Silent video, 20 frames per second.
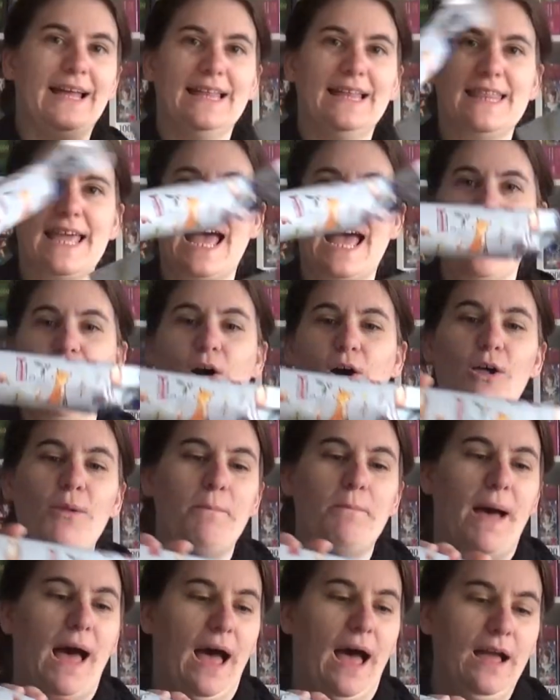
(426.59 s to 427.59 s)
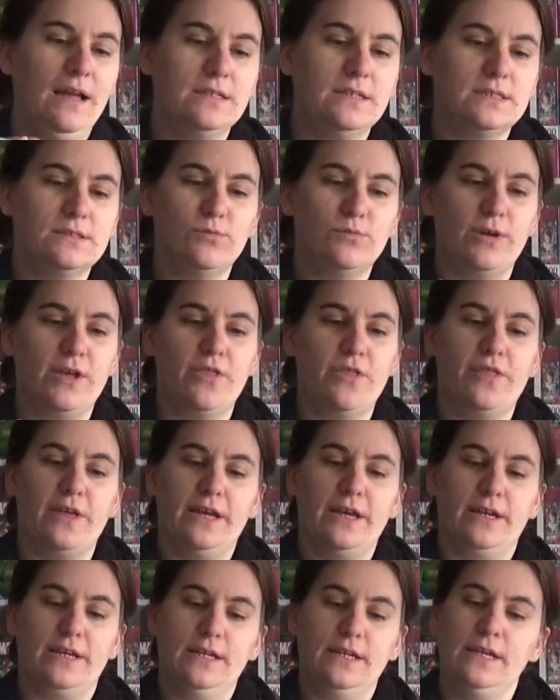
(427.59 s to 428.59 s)
they are all marked with
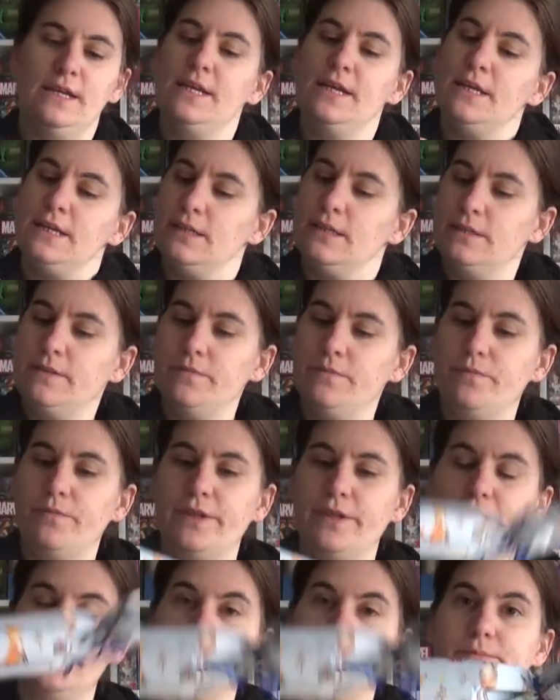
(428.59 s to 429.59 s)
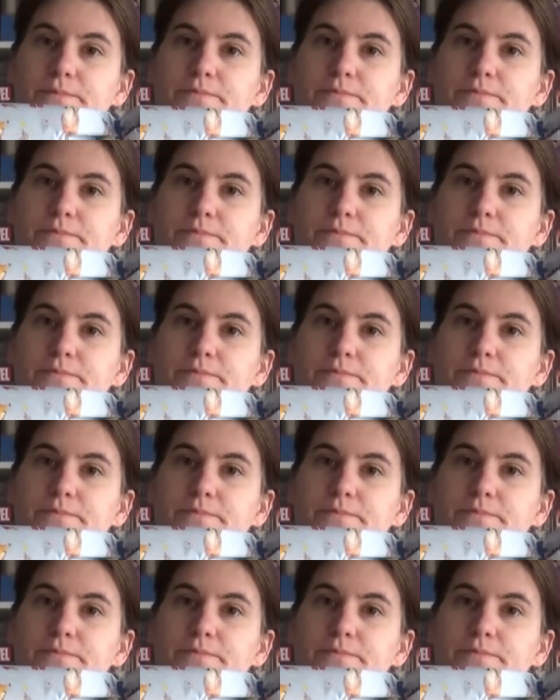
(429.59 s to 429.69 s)
uh, the